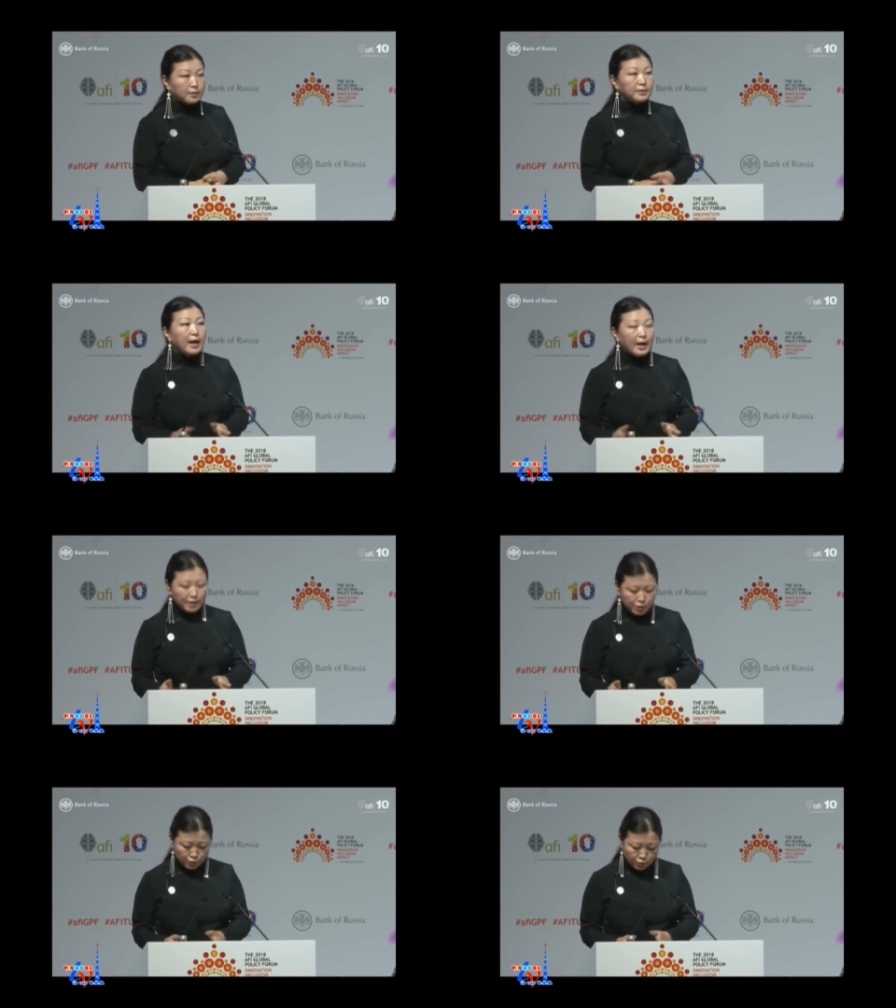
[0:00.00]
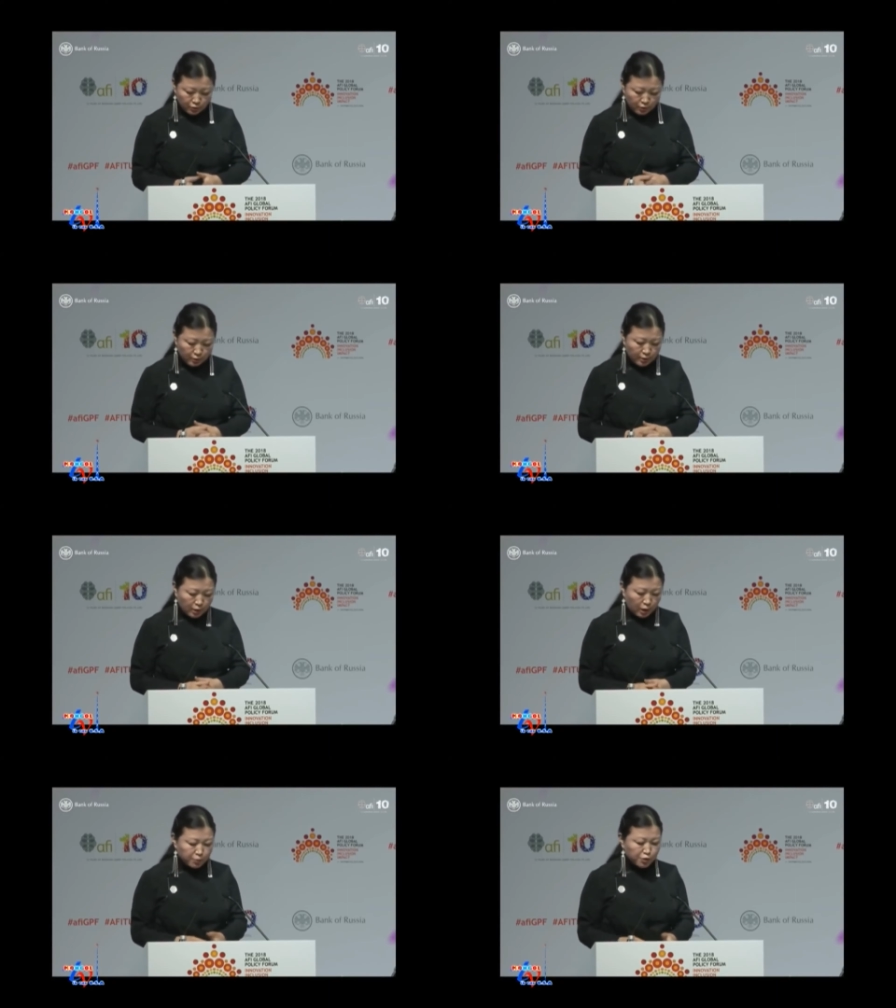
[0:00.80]
The IS core
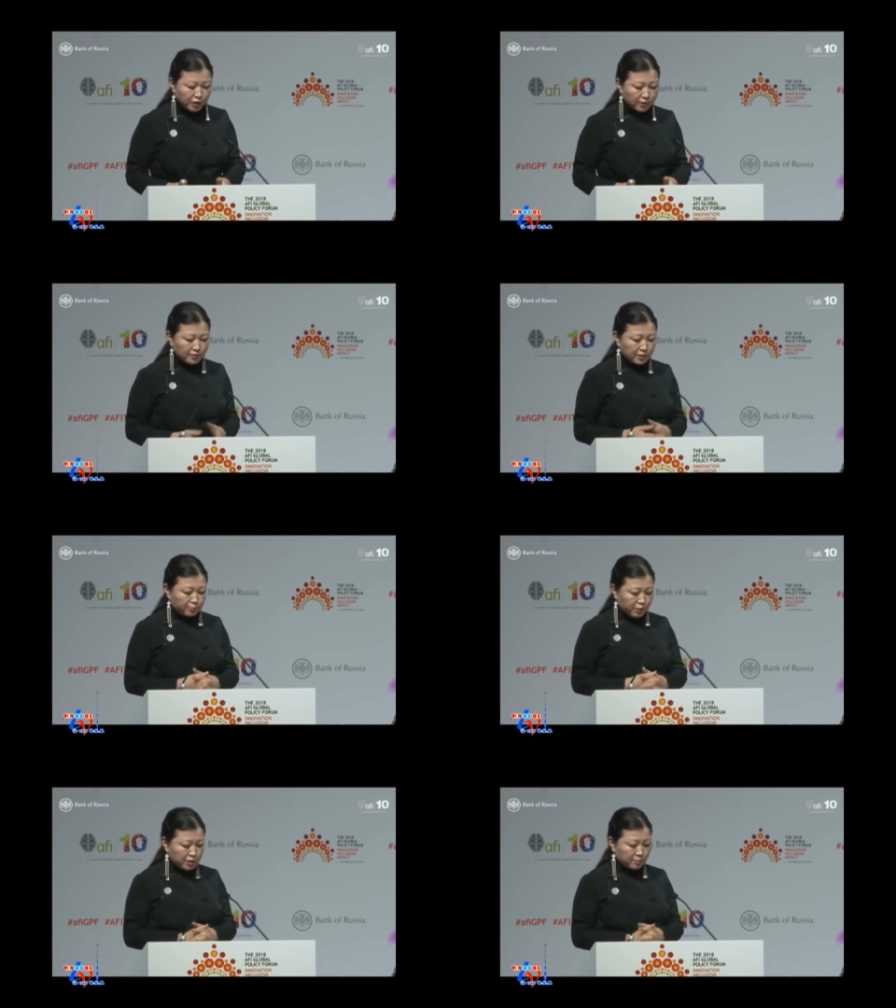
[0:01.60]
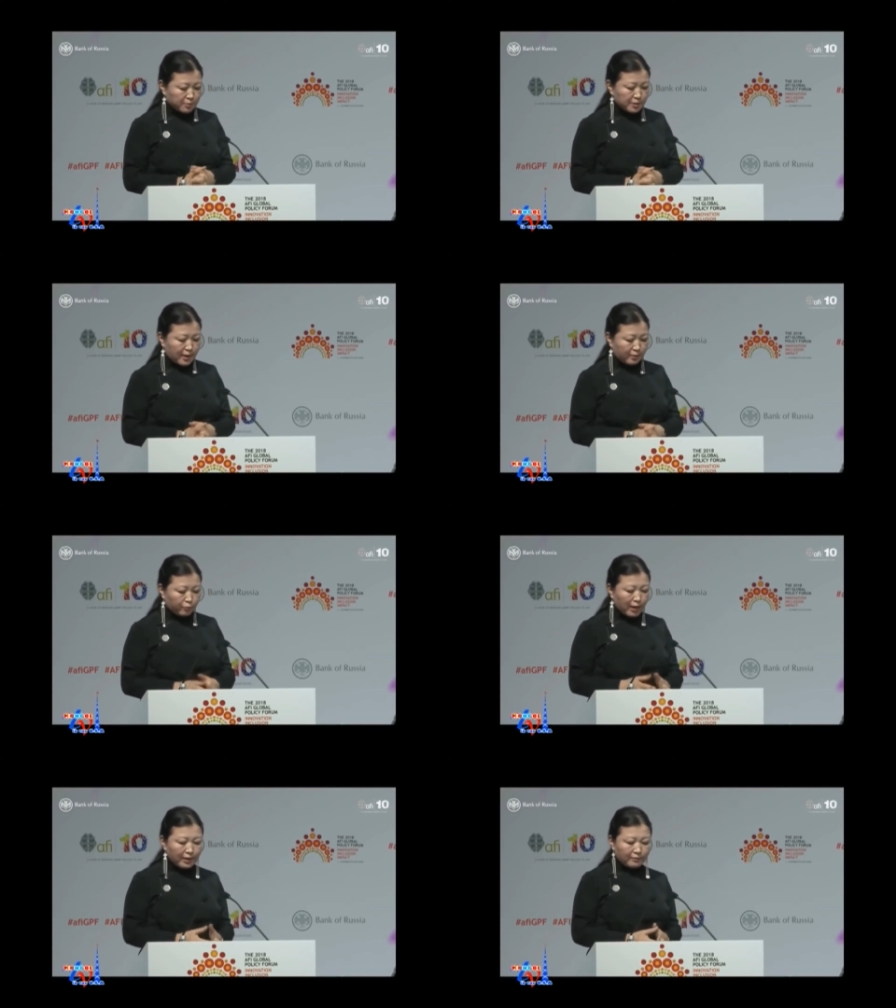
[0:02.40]
objectives and principles are
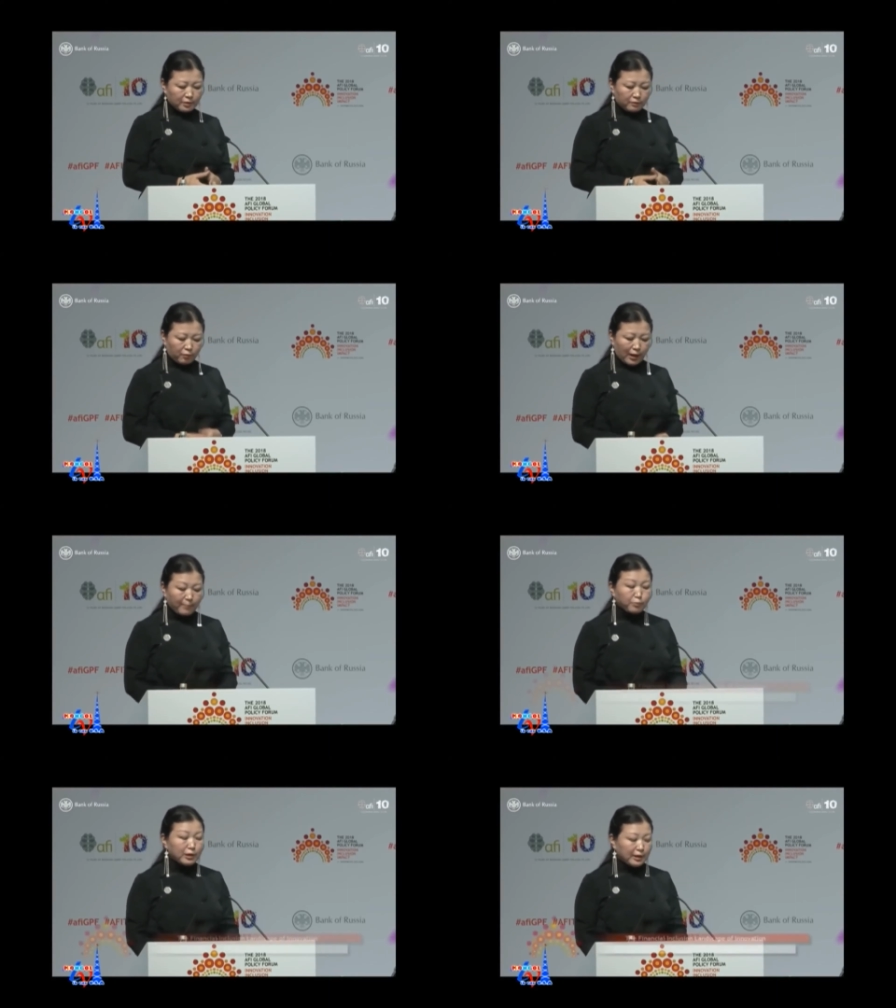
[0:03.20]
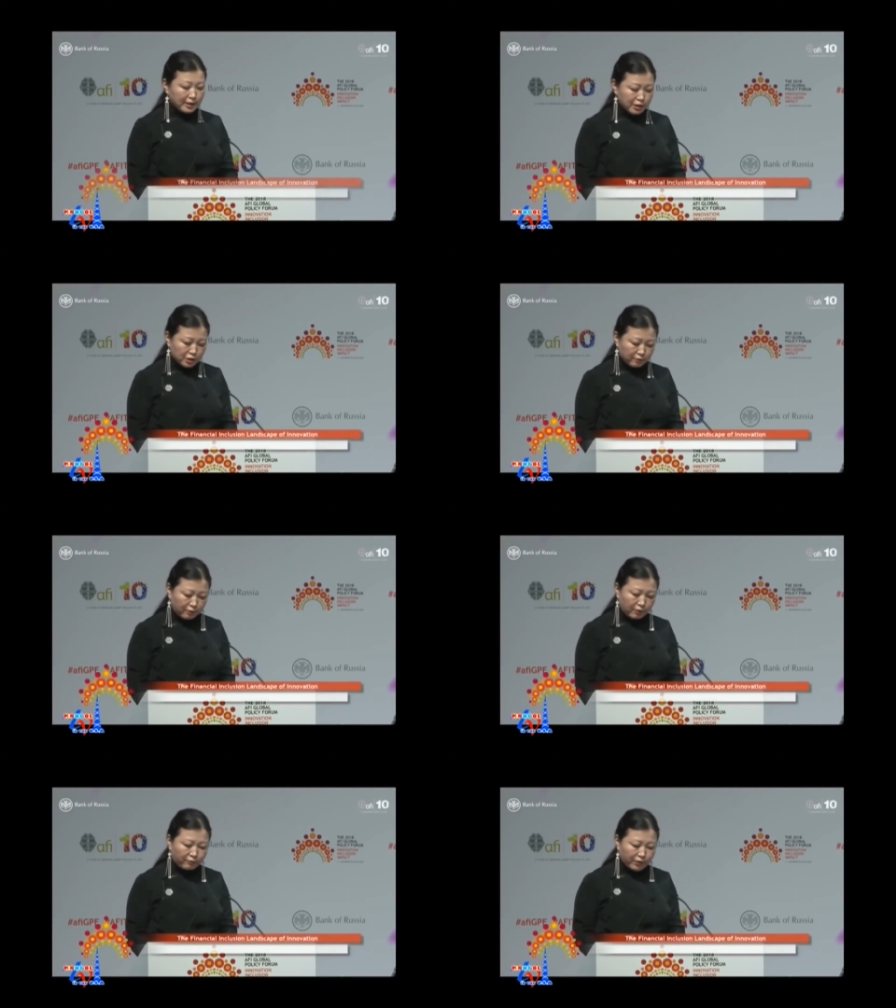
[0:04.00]
relevant for application
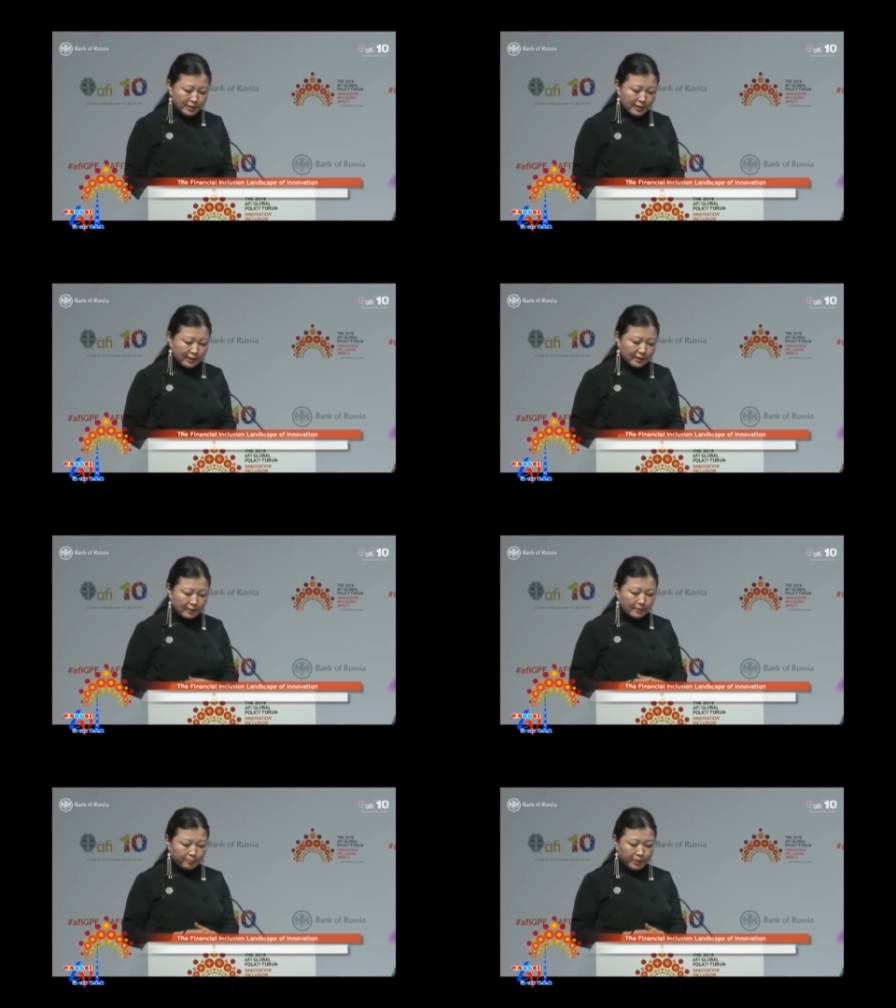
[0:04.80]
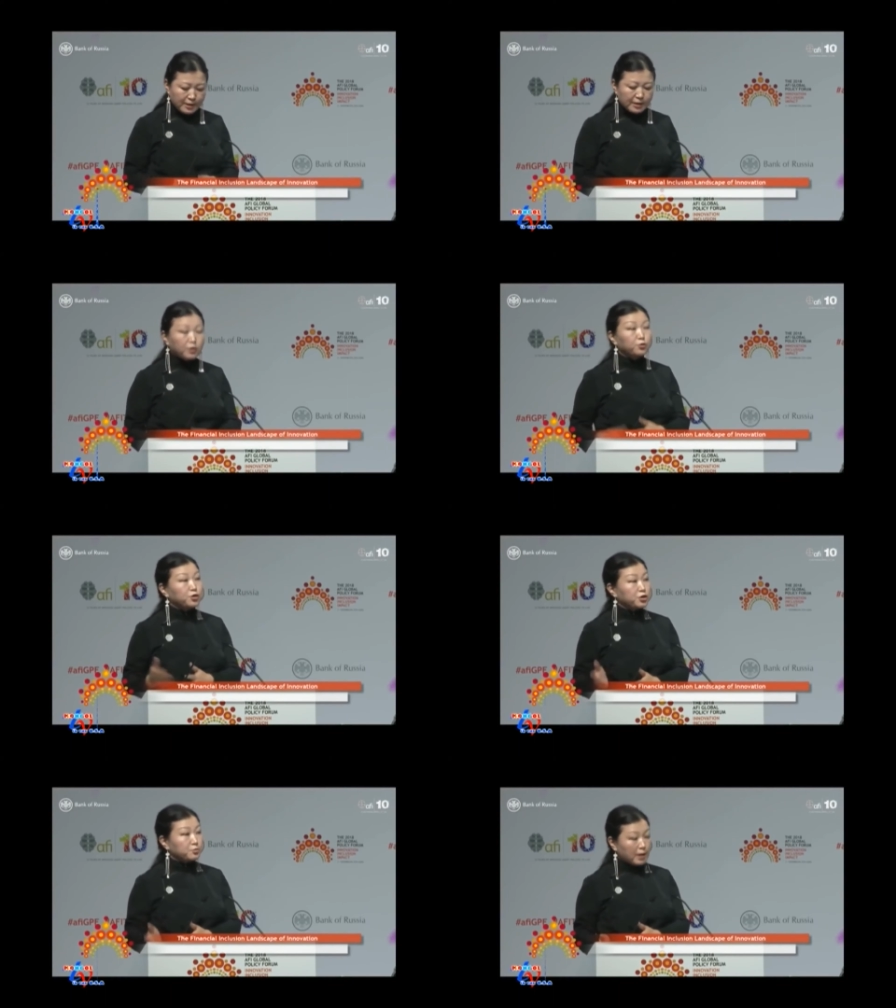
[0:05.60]
for fintech in
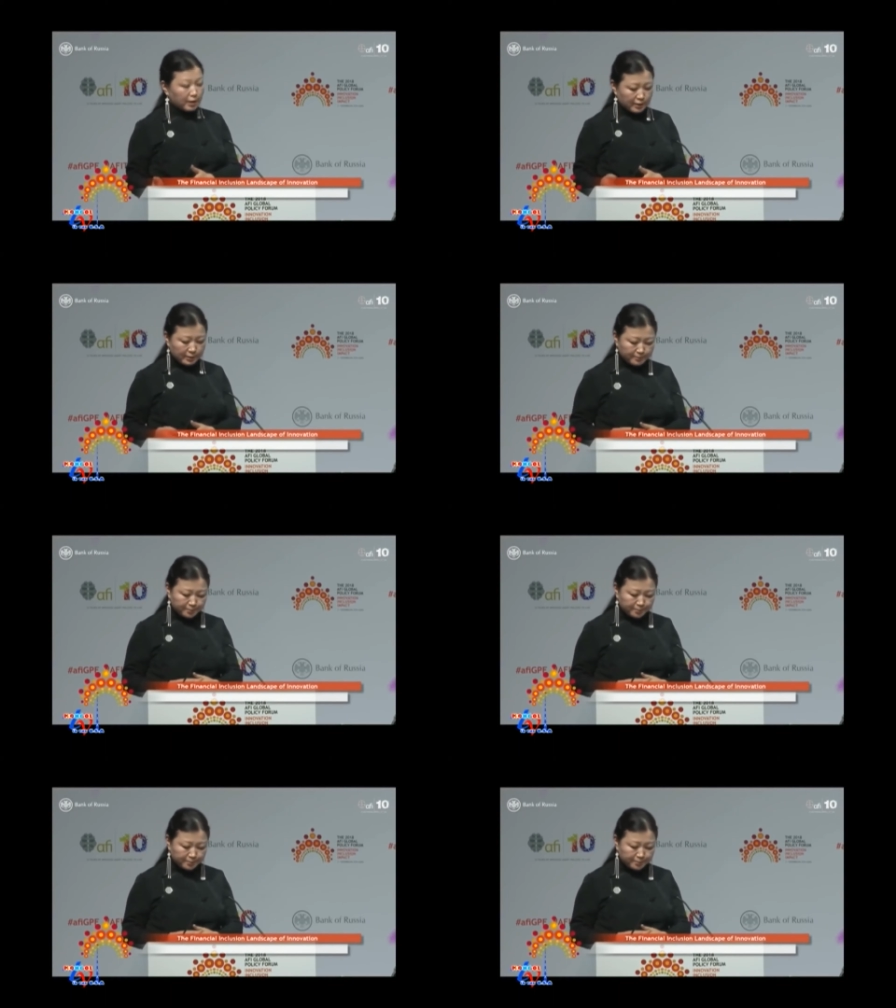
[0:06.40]
securities market.